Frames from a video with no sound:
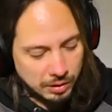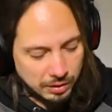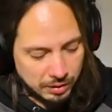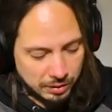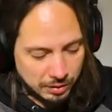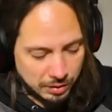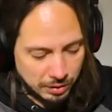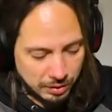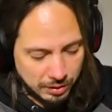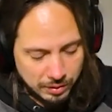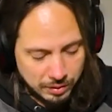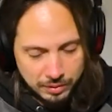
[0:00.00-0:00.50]
Do
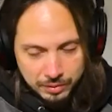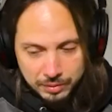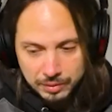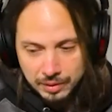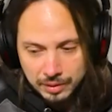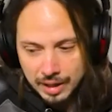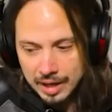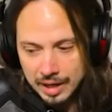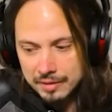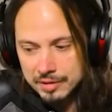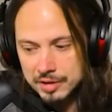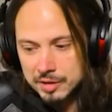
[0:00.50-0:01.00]
you
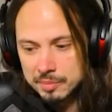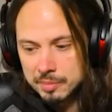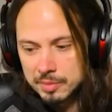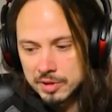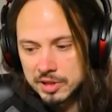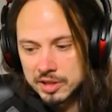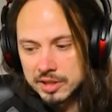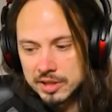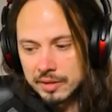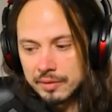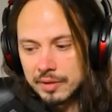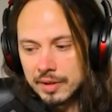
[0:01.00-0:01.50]
have
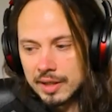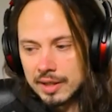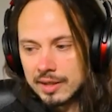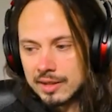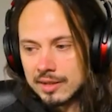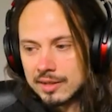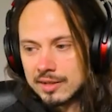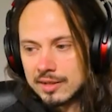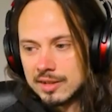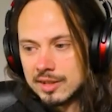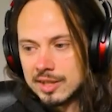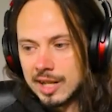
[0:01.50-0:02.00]
specific
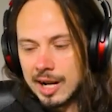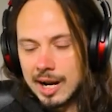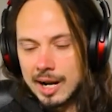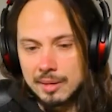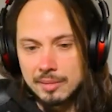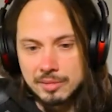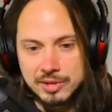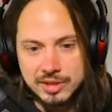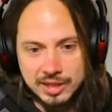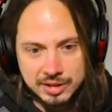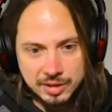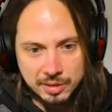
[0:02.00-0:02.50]

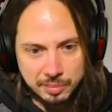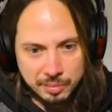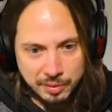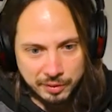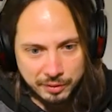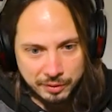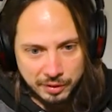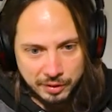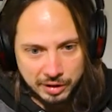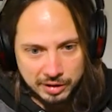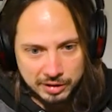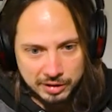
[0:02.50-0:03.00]
times that you prefer